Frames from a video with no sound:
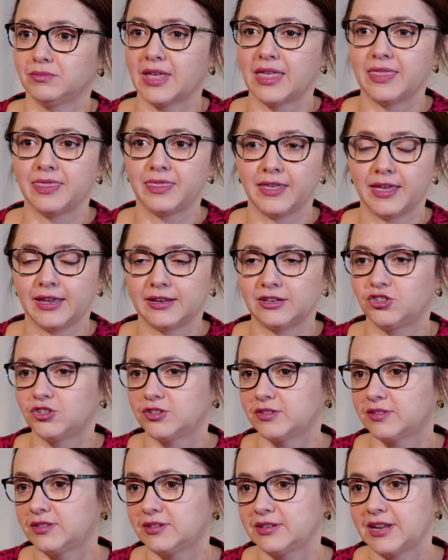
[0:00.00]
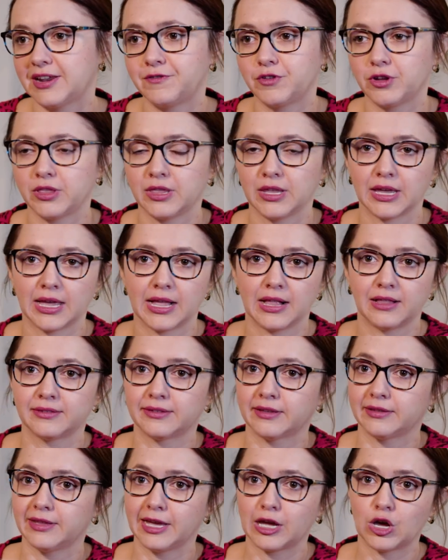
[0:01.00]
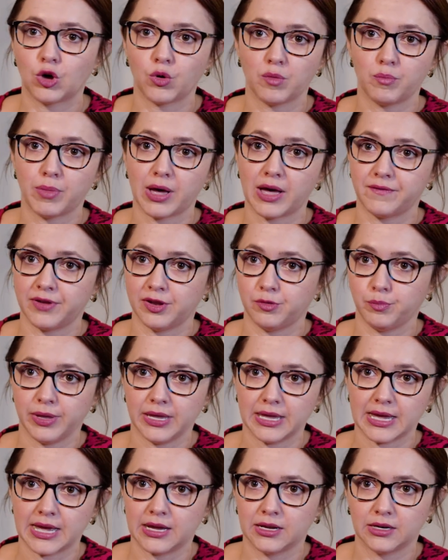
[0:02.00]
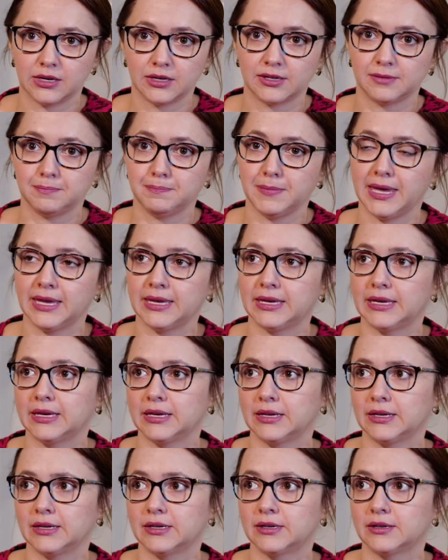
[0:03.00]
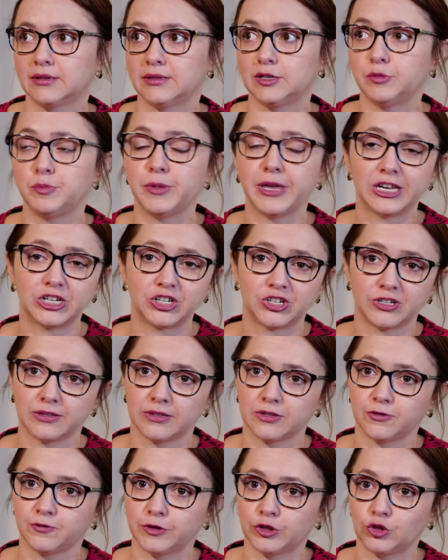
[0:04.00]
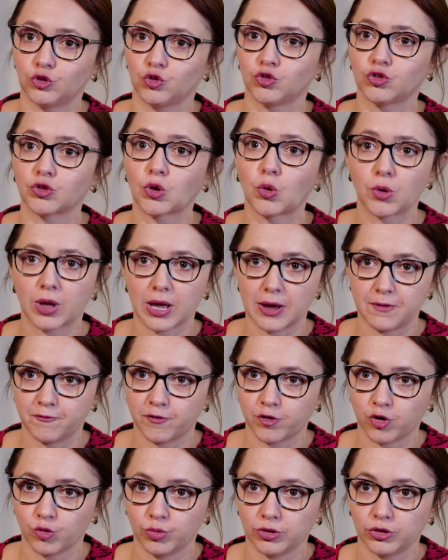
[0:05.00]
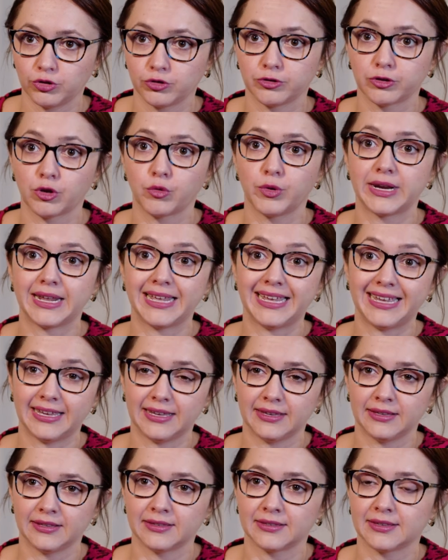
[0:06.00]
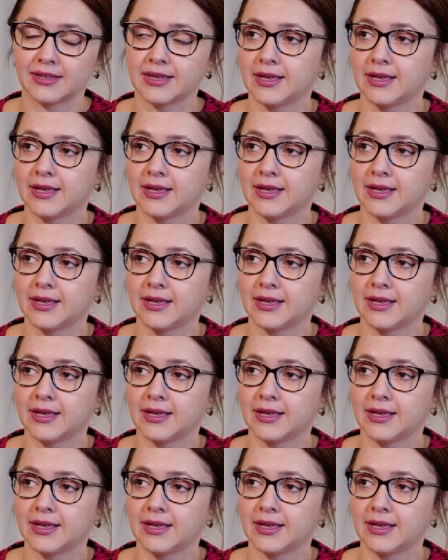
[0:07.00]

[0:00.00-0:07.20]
And then just everything else that they go above and beyond, making the patients feel so comfortable, so at ease.